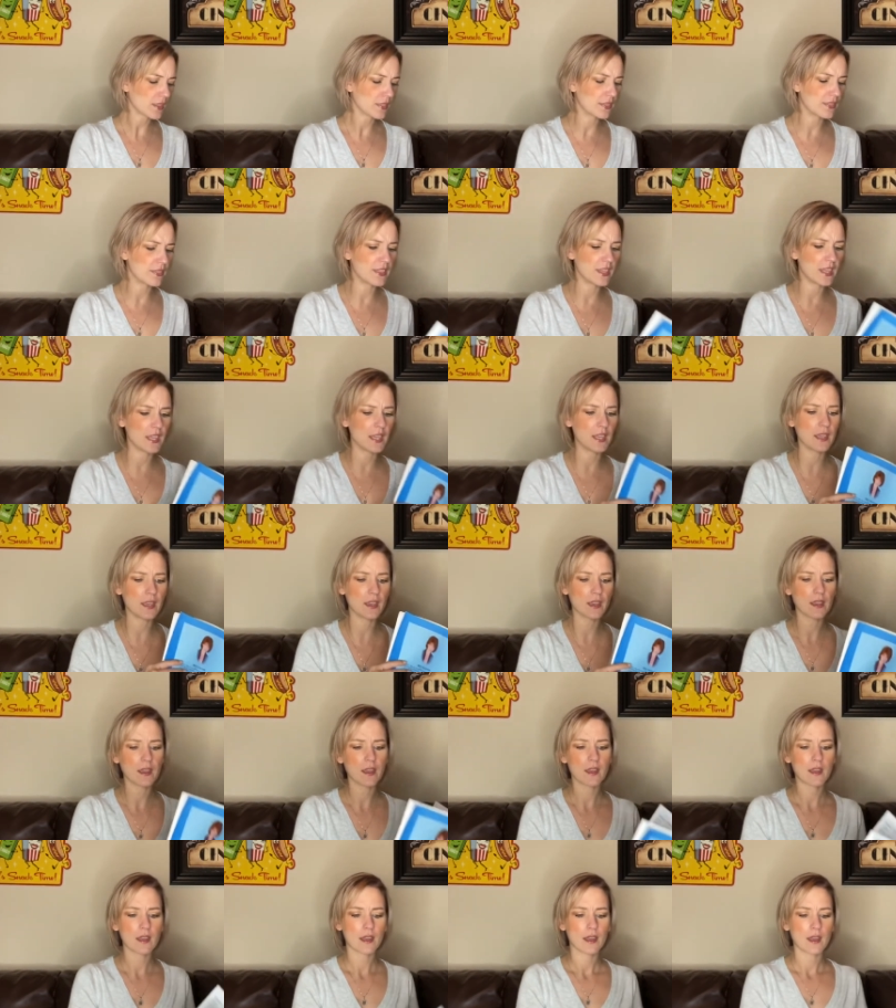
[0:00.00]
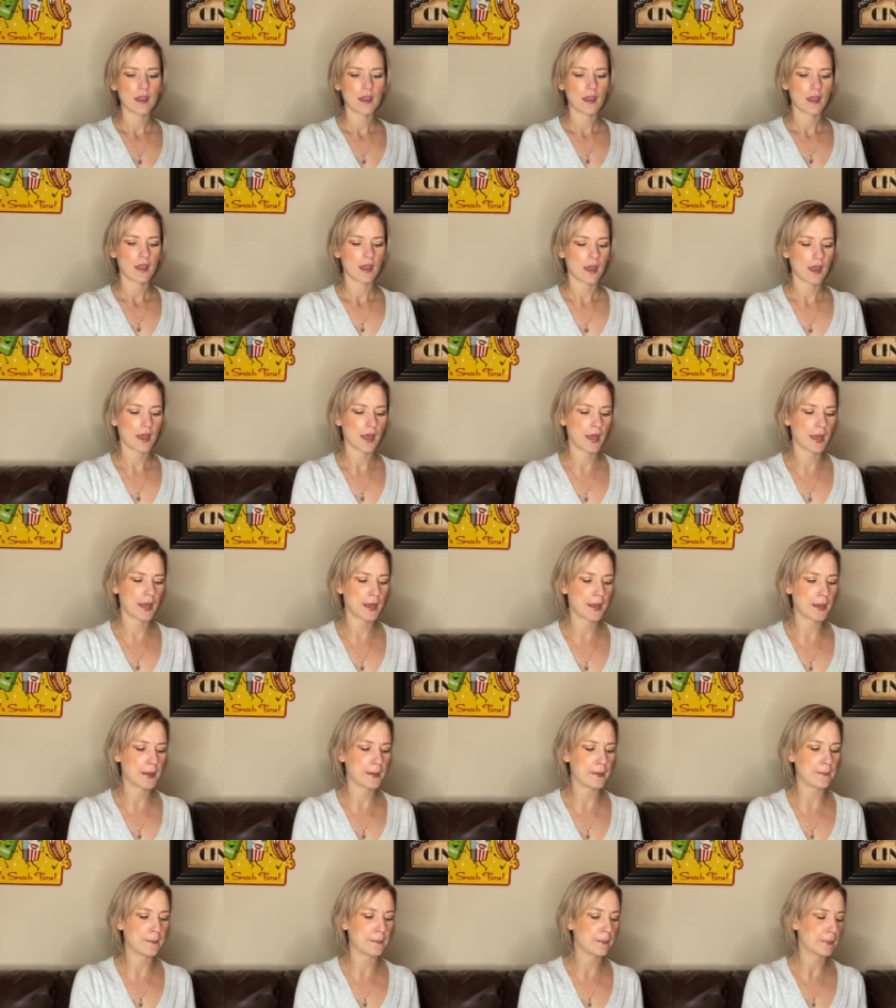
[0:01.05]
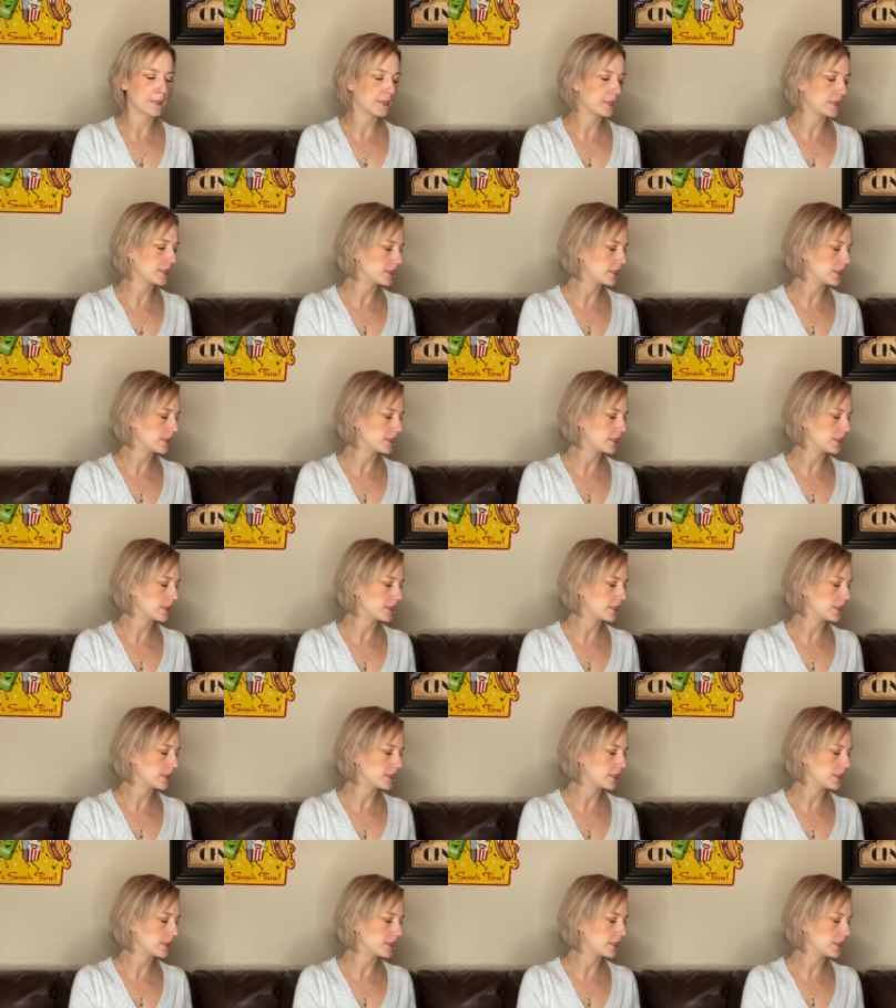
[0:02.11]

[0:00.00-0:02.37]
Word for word: the um,